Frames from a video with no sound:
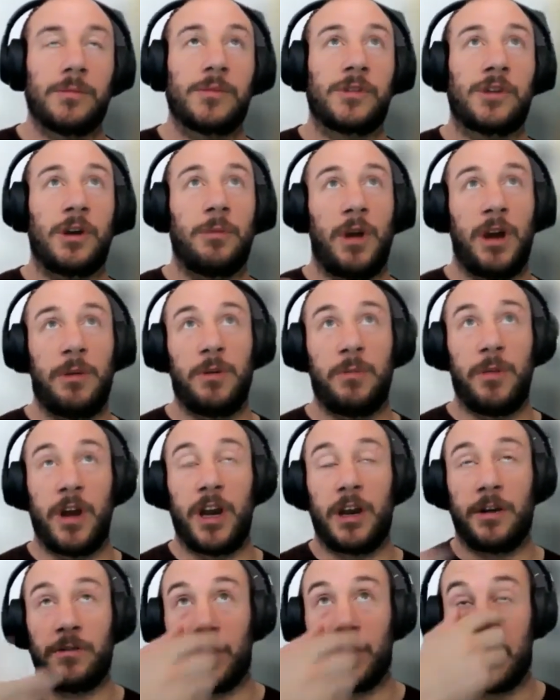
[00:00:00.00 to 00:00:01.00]
So maybe, man,
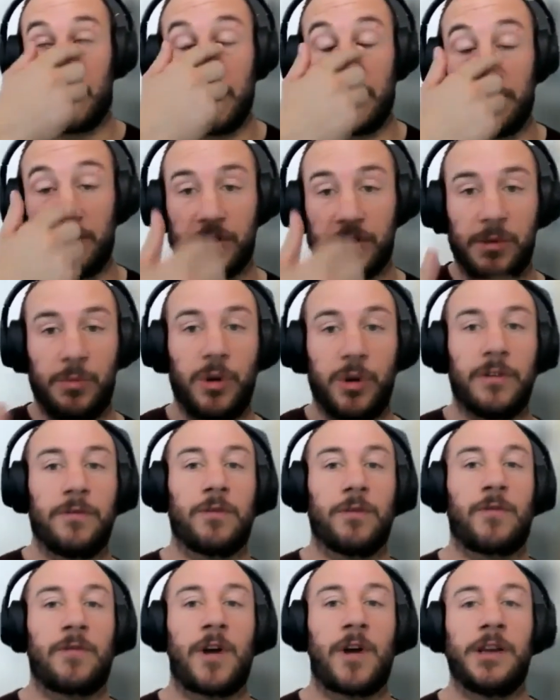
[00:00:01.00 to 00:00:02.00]
if you could give us a bit of a
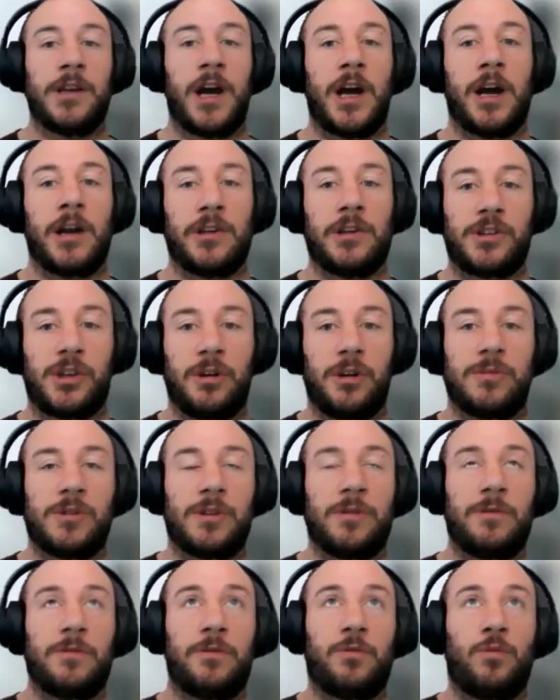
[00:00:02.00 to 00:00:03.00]
rundown in terms
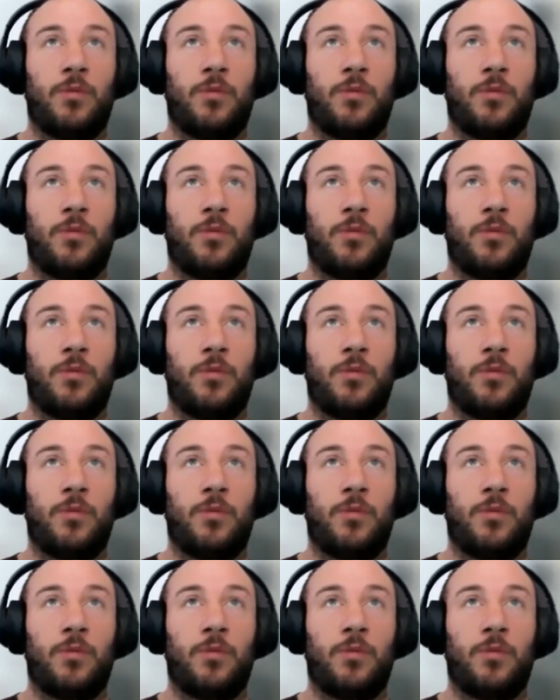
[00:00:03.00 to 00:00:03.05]
of